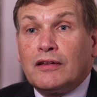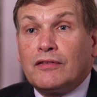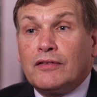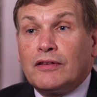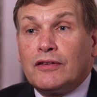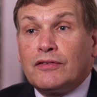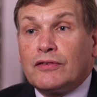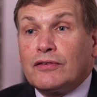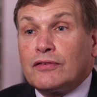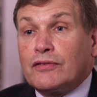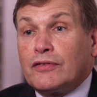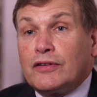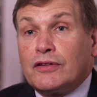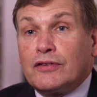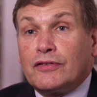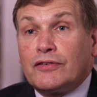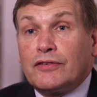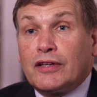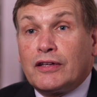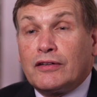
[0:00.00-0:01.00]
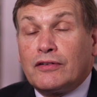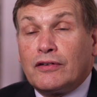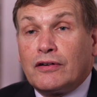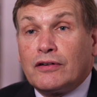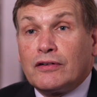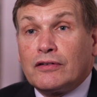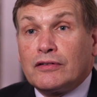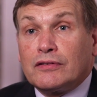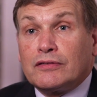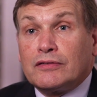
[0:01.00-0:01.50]
These are things that
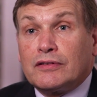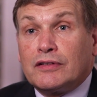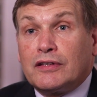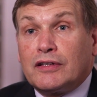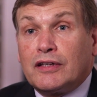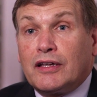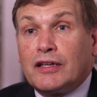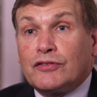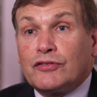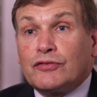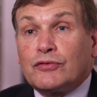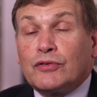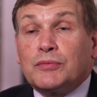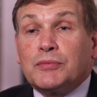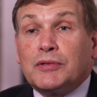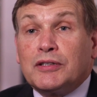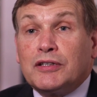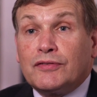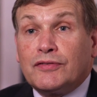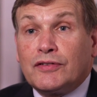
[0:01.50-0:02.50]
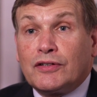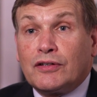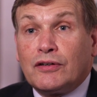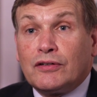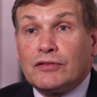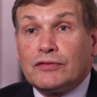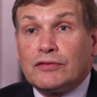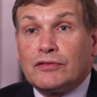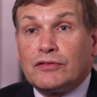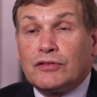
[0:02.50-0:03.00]
are extremely
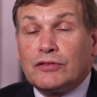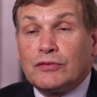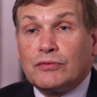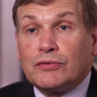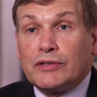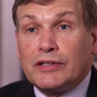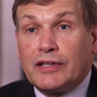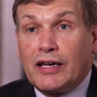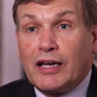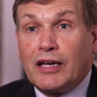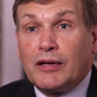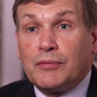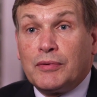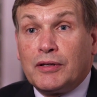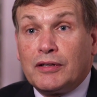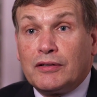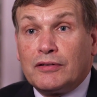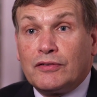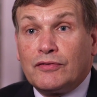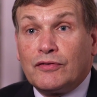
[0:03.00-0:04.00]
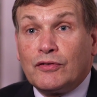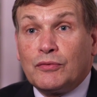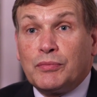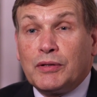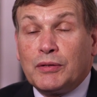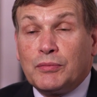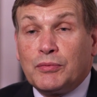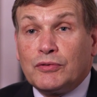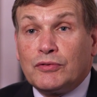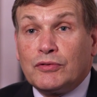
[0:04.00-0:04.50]
difficult to rehab and for
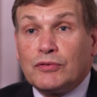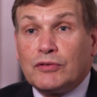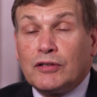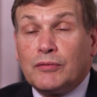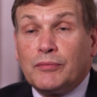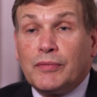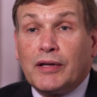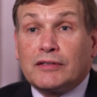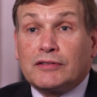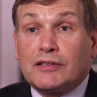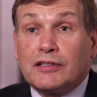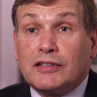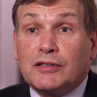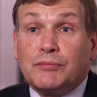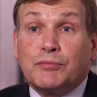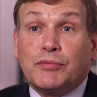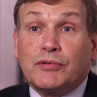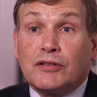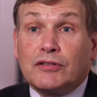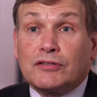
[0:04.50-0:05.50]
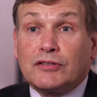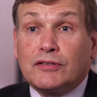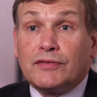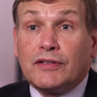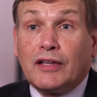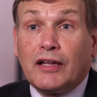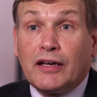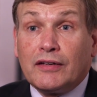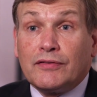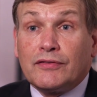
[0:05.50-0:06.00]
people to come back to lead productive
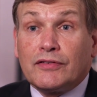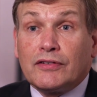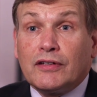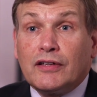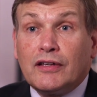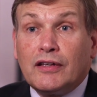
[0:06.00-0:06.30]
lives.